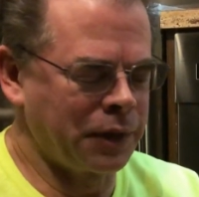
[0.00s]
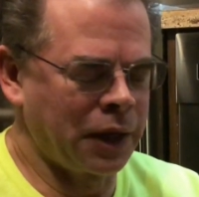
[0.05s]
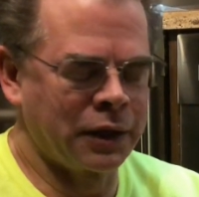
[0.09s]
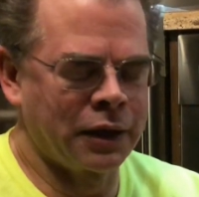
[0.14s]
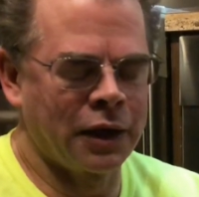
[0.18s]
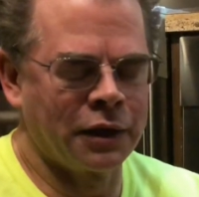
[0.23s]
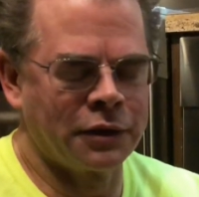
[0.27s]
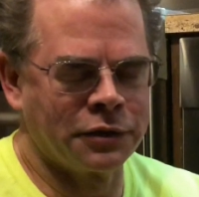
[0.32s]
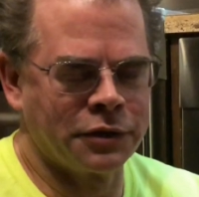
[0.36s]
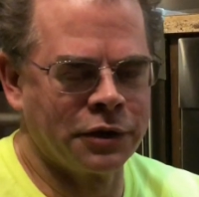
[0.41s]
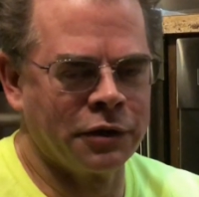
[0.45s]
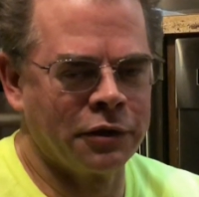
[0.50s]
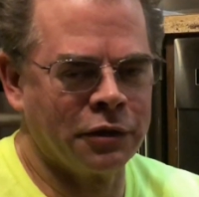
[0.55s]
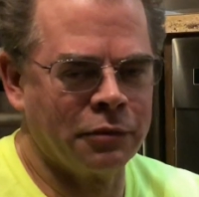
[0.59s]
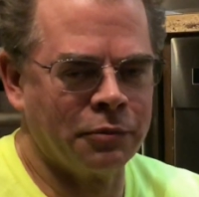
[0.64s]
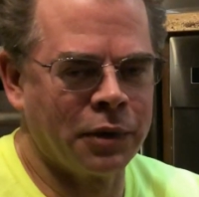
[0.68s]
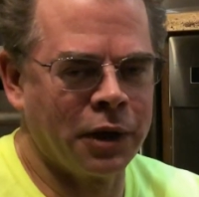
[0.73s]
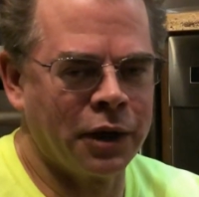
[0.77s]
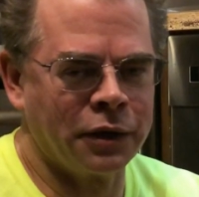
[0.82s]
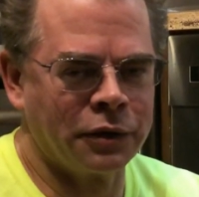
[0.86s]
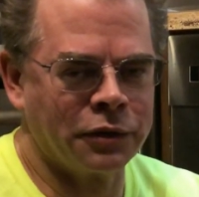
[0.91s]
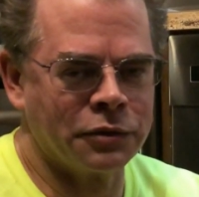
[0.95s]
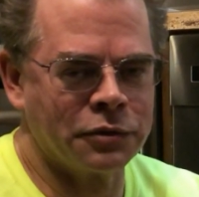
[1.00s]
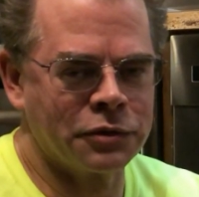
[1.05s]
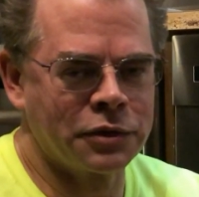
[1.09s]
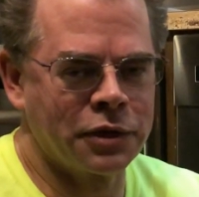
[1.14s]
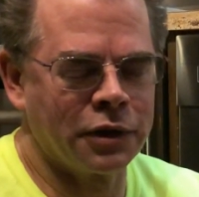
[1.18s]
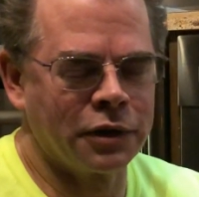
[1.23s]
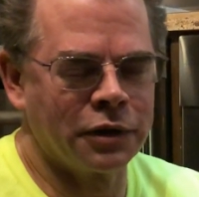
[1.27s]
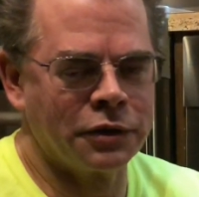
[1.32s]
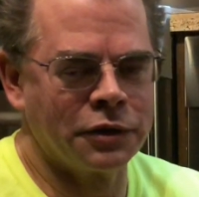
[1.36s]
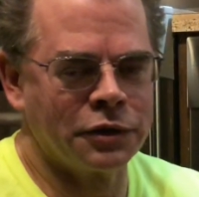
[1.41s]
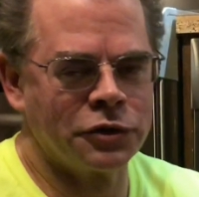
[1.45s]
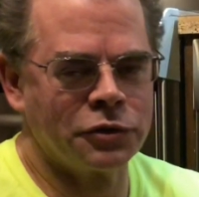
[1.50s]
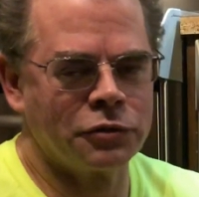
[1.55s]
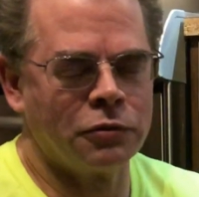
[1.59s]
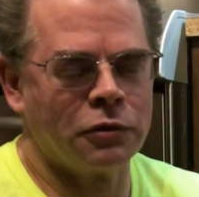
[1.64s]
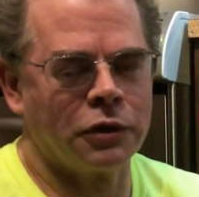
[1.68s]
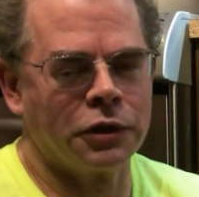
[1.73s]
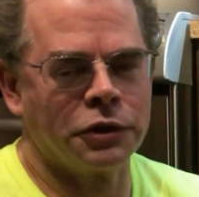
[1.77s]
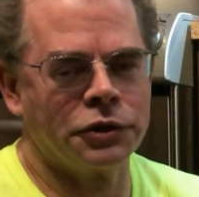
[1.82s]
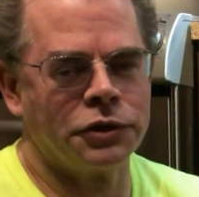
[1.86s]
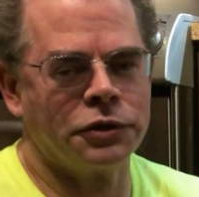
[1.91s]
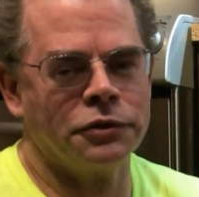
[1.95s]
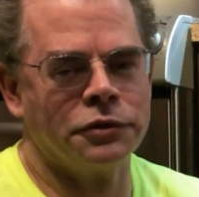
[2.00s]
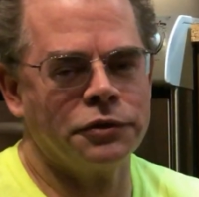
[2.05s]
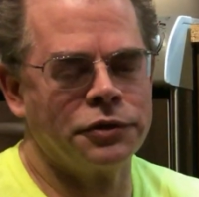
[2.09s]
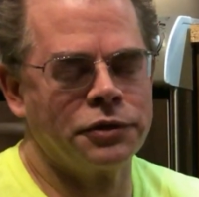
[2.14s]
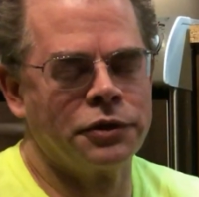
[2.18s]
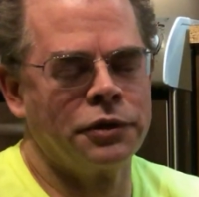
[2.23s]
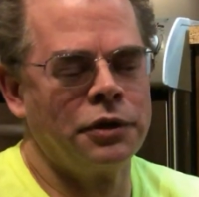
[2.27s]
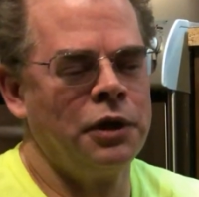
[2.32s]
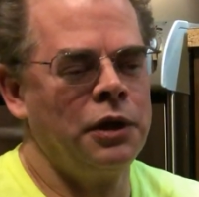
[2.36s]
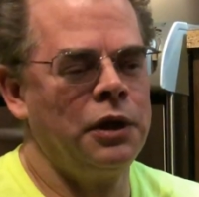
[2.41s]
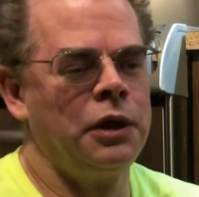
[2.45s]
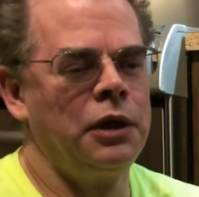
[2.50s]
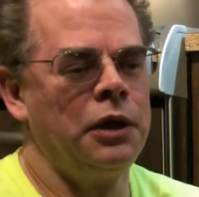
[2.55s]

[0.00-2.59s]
I got tired of buying those kind of dishwashers,